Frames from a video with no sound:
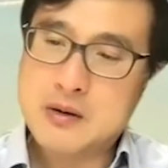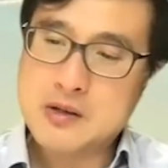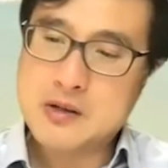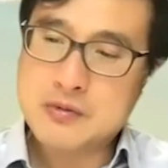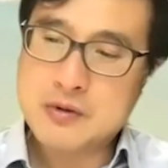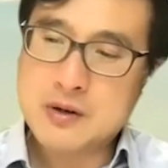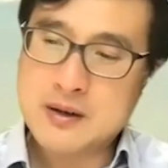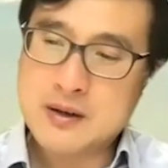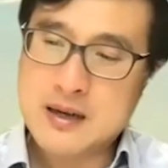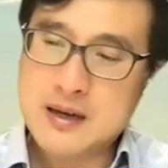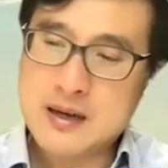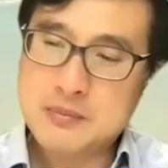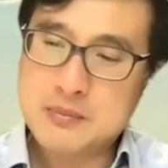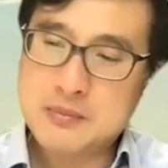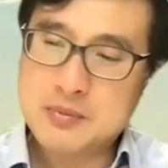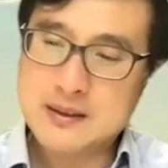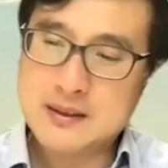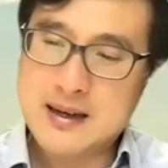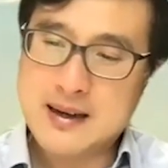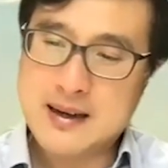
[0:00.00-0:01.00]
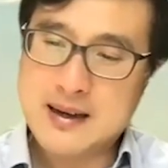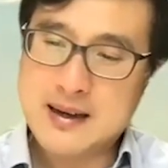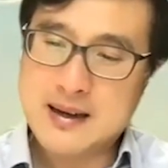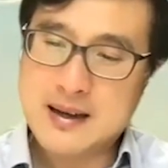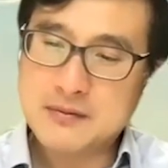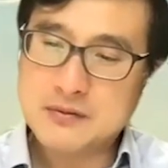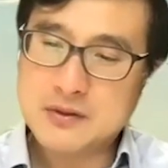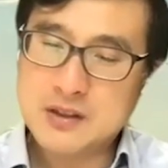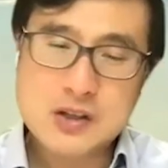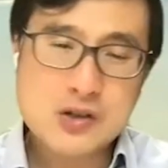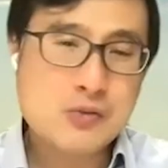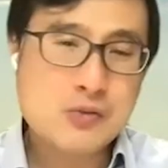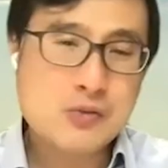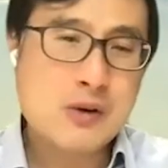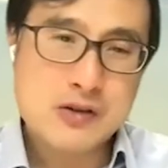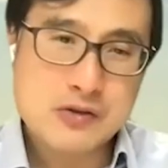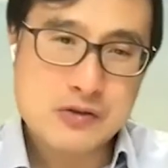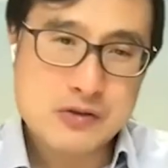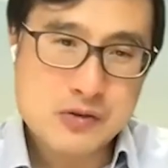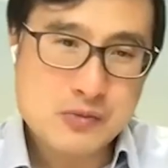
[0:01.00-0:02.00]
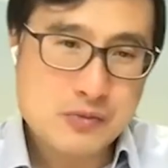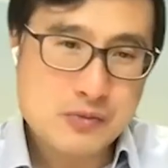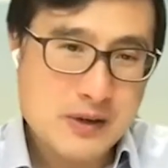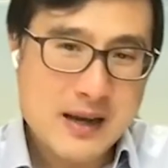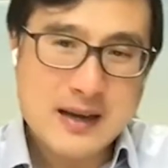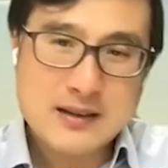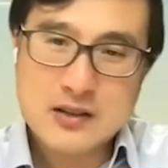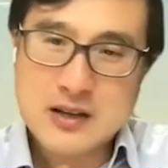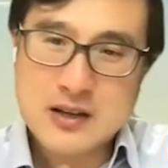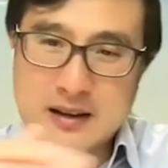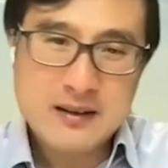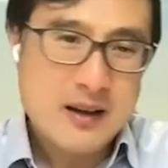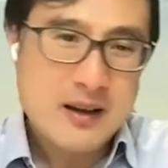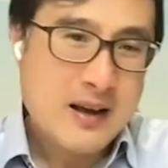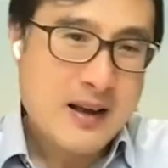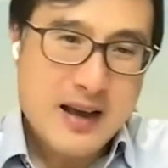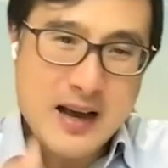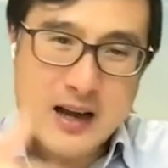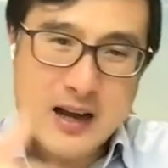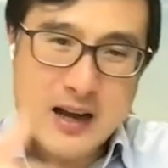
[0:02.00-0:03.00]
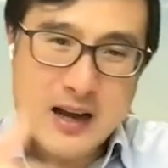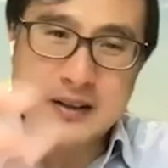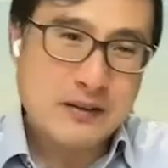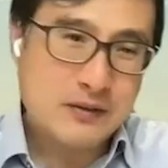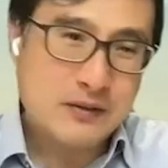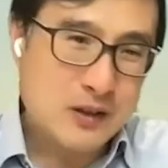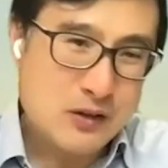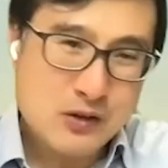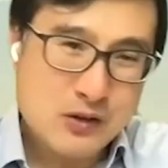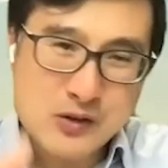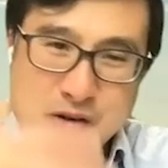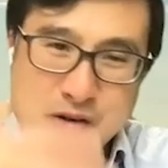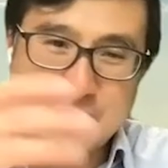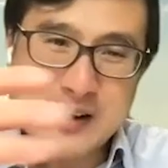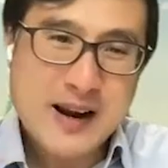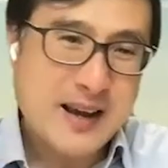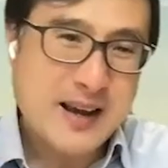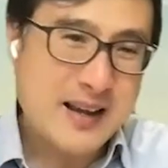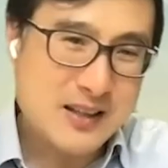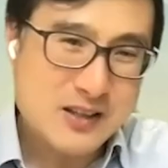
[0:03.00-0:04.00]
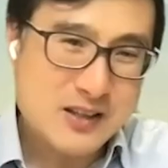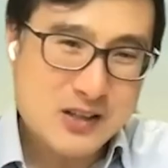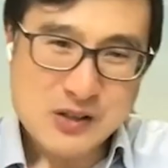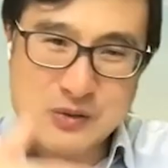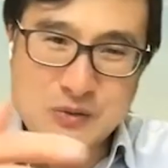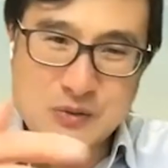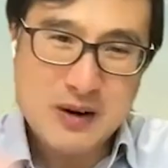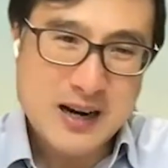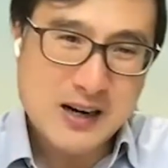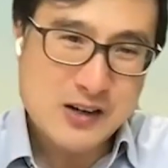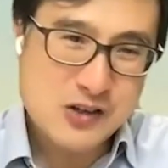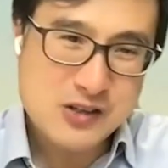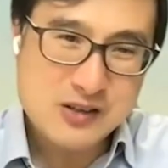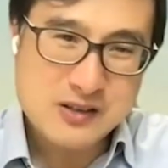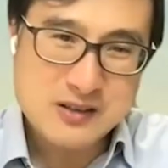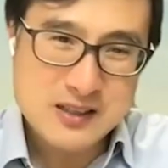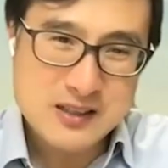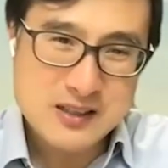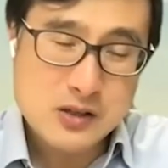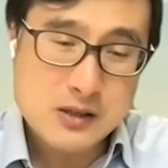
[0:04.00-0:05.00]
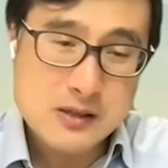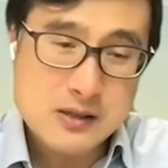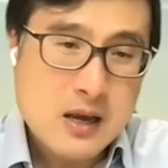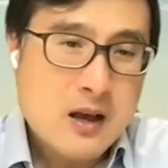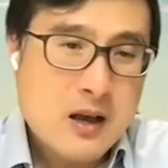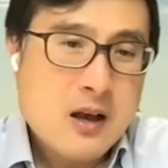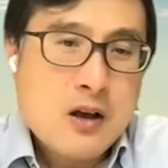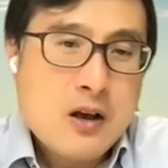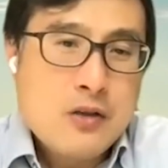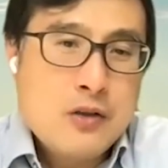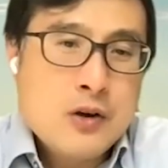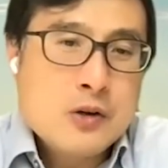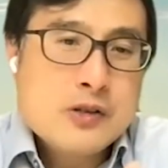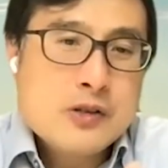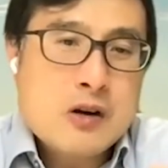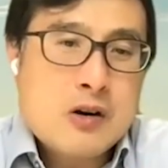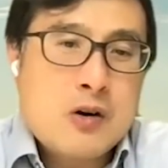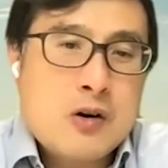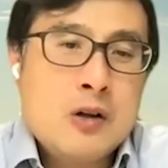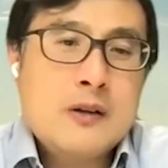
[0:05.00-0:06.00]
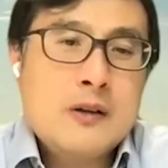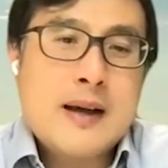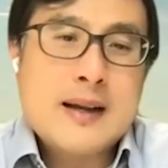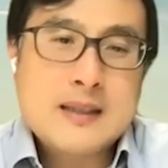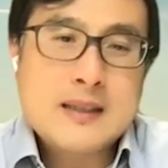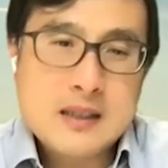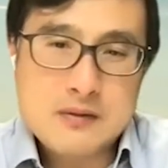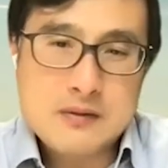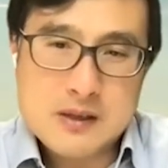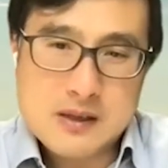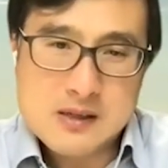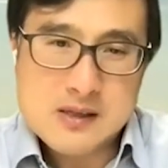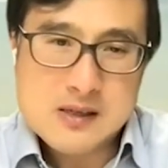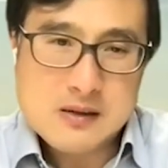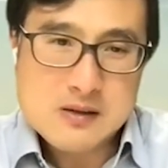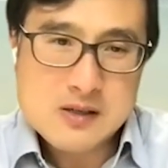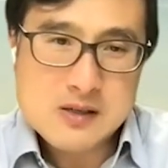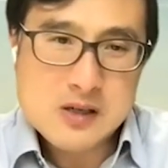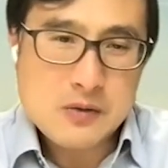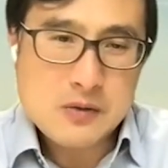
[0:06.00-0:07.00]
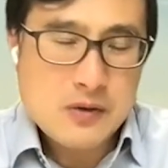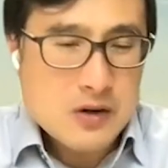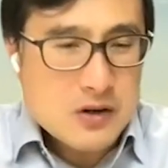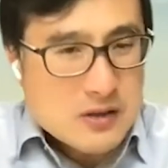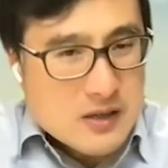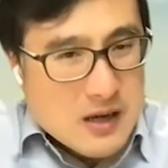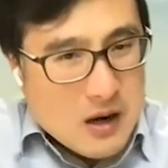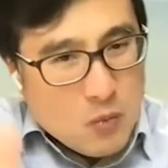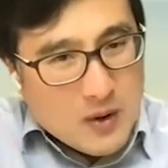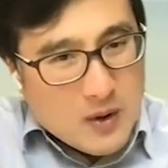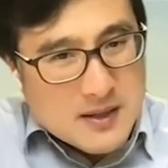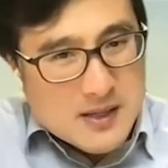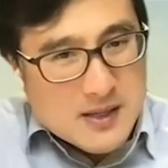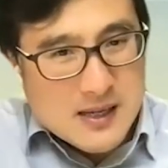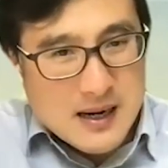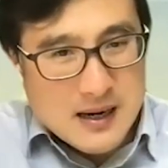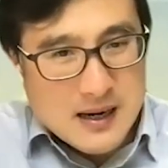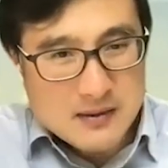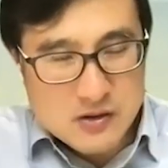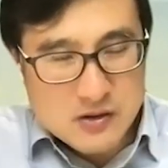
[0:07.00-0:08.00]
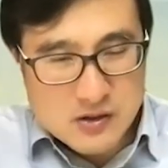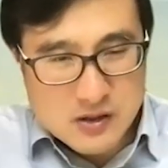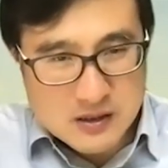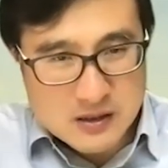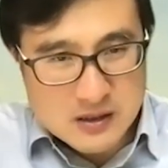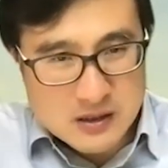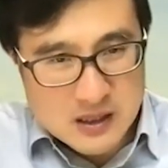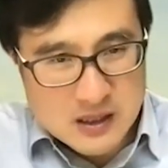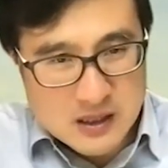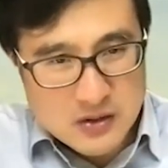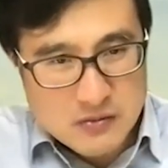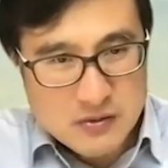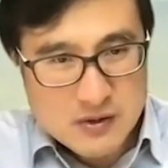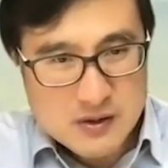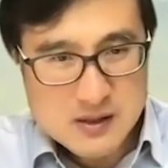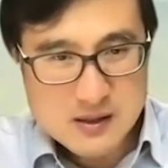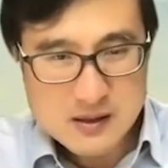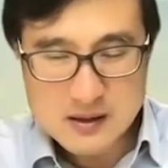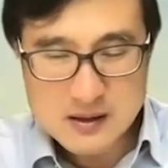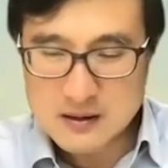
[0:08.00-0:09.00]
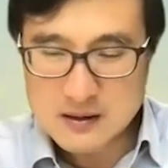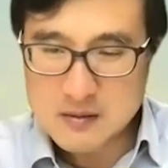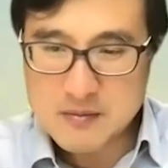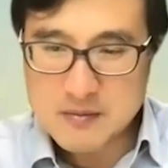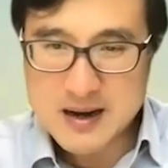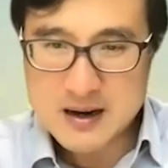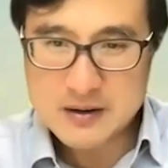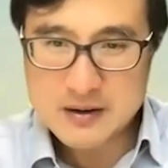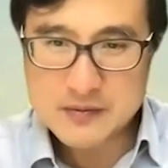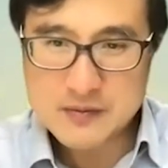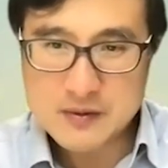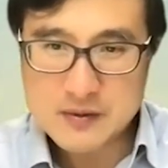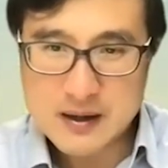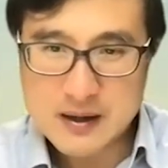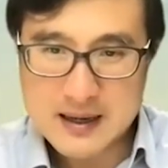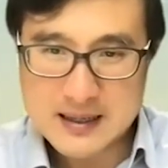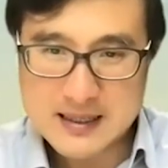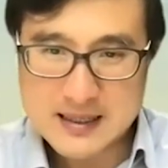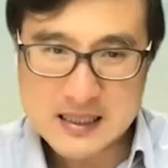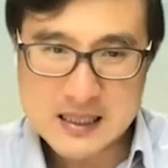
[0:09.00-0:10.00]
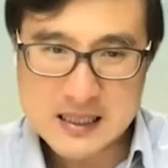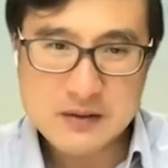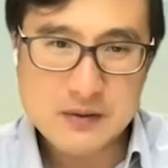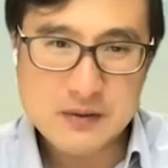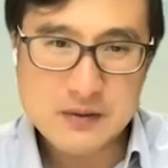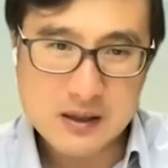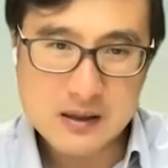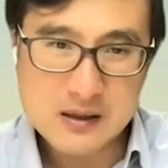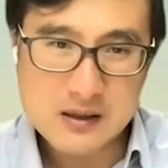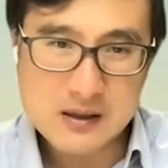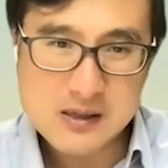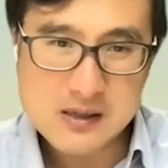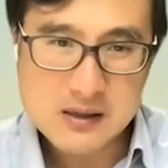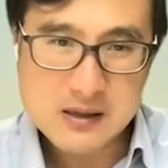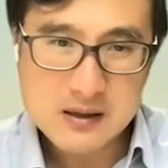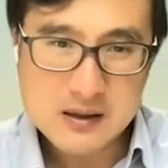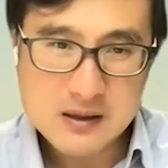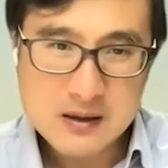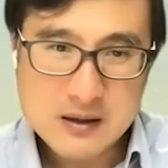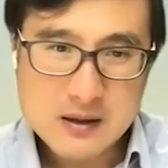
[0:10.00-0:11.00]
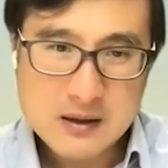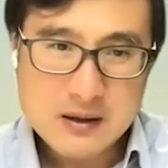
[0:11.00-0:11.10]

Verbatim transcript: I was growing up, we did not have dishwashers. We actually have to use our hands to wash dishes. Those are all activities. So there's, on one side, there's a decrease in the amount of activities.